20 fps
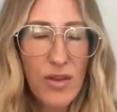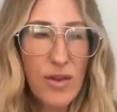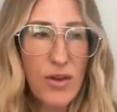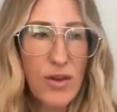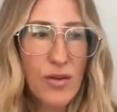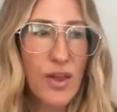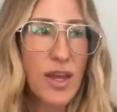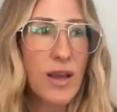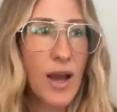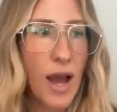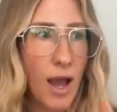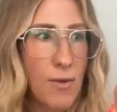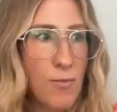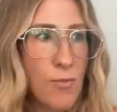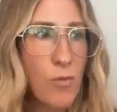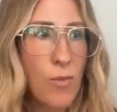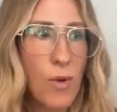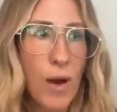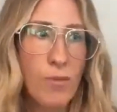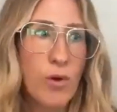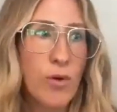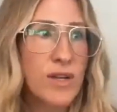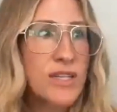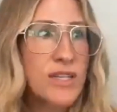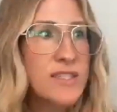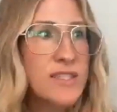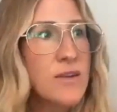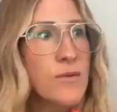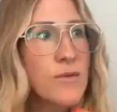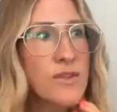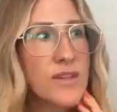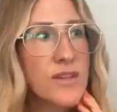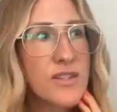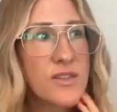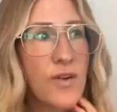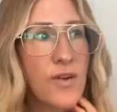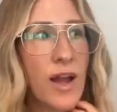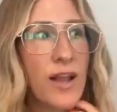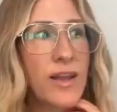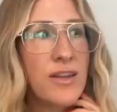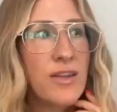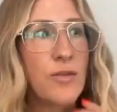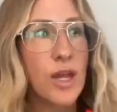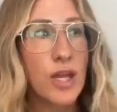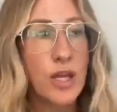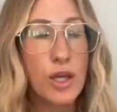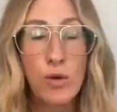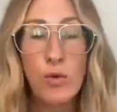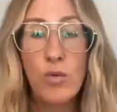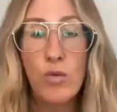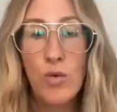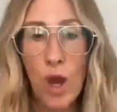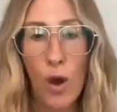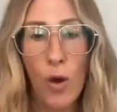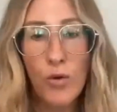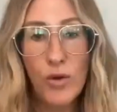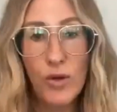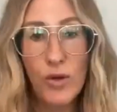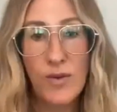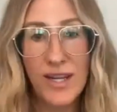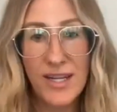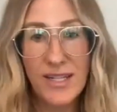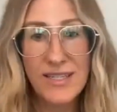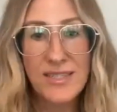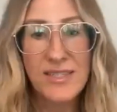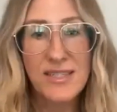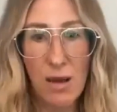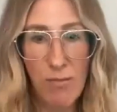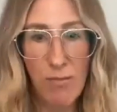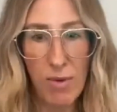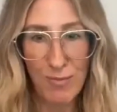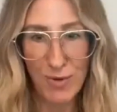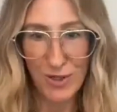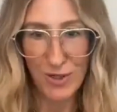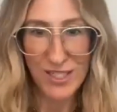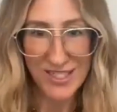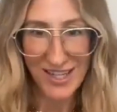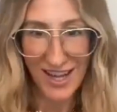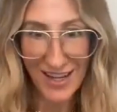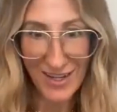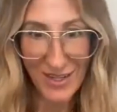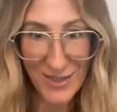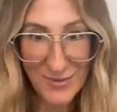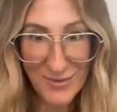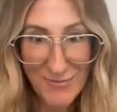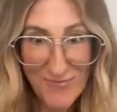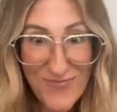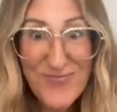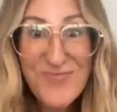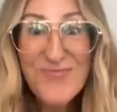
you're like, I'm going to dinner with this friend, and like, you need to step up your style.